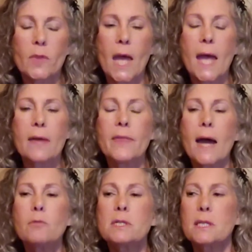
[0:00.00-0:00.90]
And
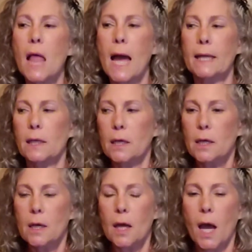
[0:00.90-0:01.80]
that was like,
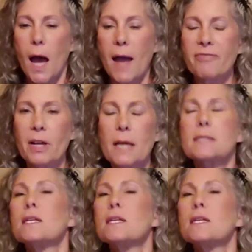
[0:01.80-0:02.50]
I felt like